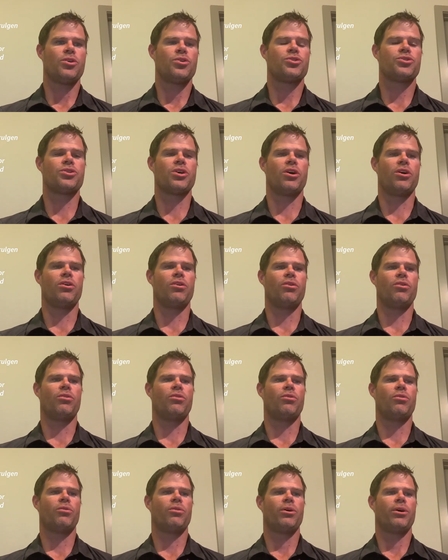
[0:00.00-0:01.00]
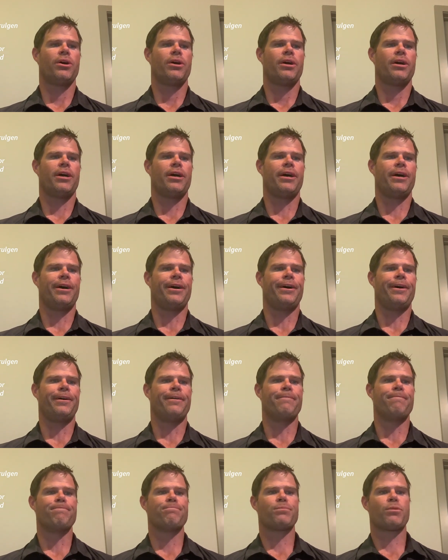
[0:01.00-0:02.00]
So,
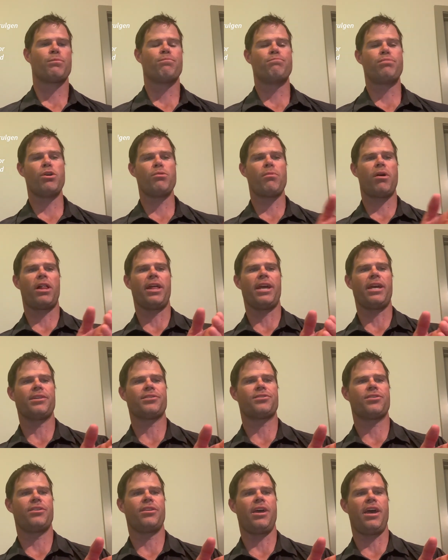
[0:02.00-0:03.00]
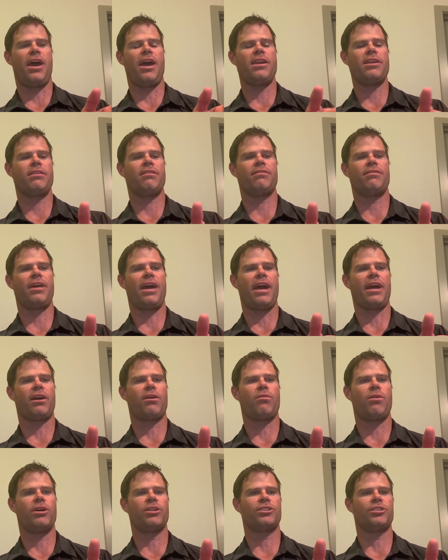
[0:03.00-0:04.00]
um, boom, I'll answer the end of
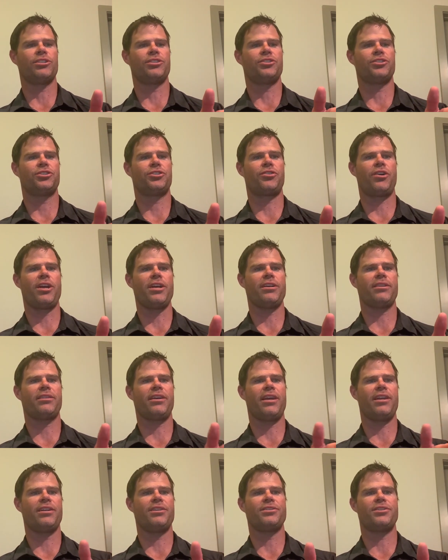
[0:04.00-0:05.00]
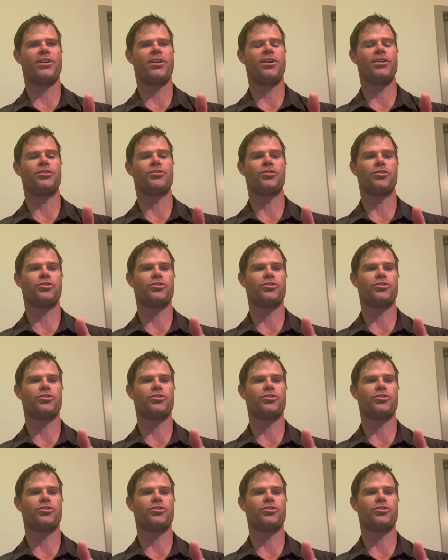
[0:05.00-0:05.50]
that question, strength and endurance.